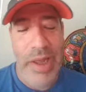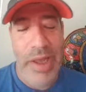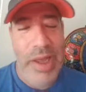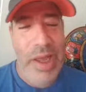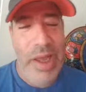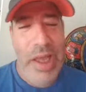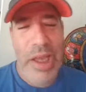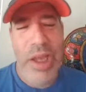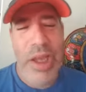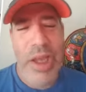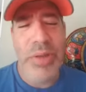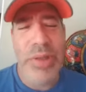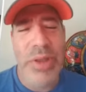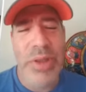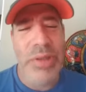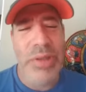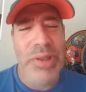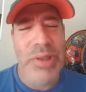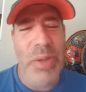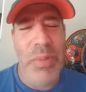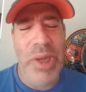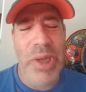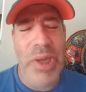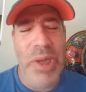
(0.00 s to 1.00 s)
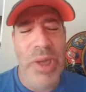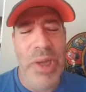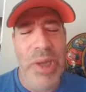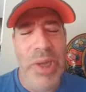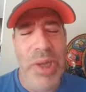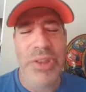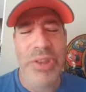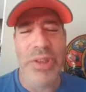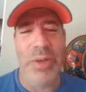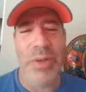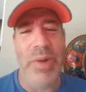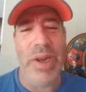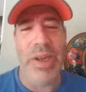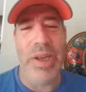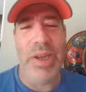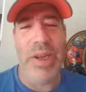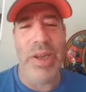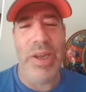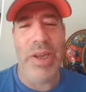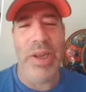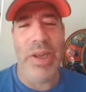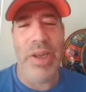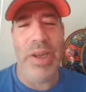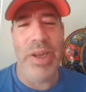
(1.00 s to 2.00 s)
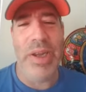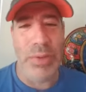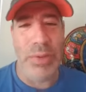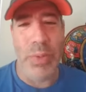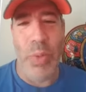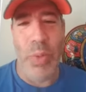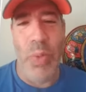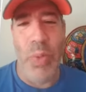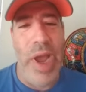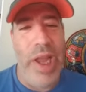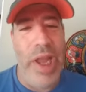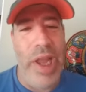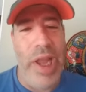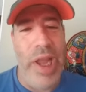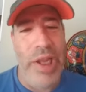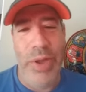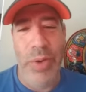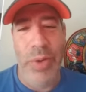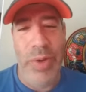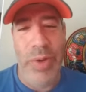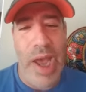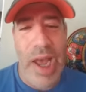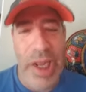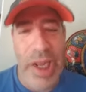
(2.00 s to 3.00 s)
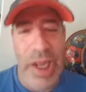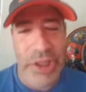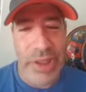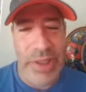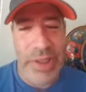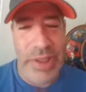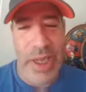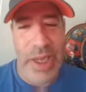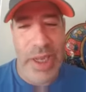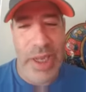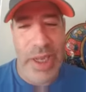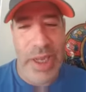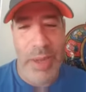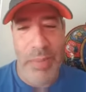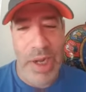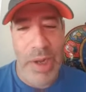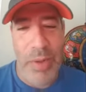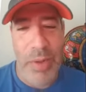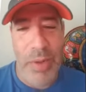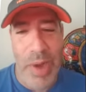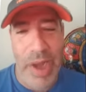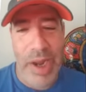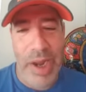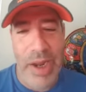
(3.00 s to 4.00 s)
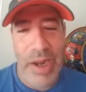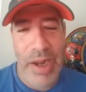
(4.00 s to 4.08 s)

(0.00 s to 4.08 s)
You know, so much of the regular season series is when you catch a team anyway.